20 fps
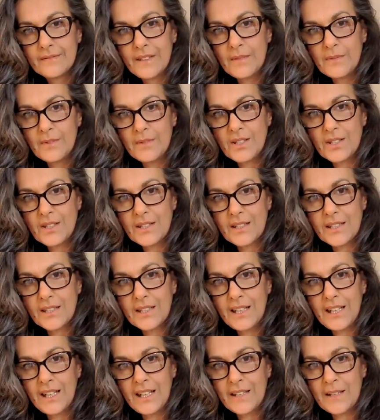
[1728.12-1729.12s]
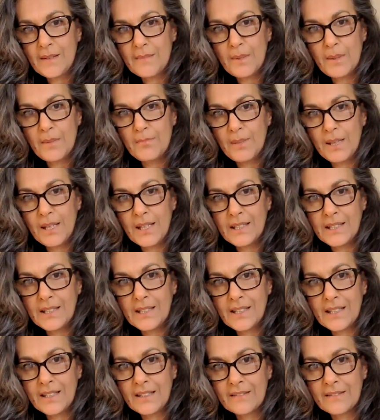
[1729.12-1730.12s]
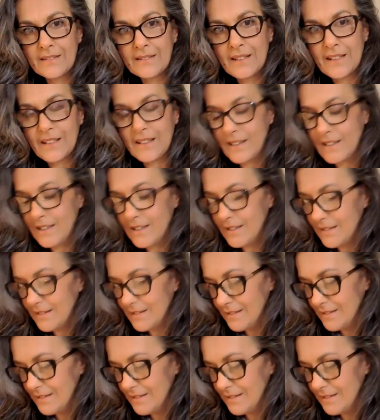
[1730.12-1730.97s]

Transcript: I'm just going to let that be blinding. Look at that.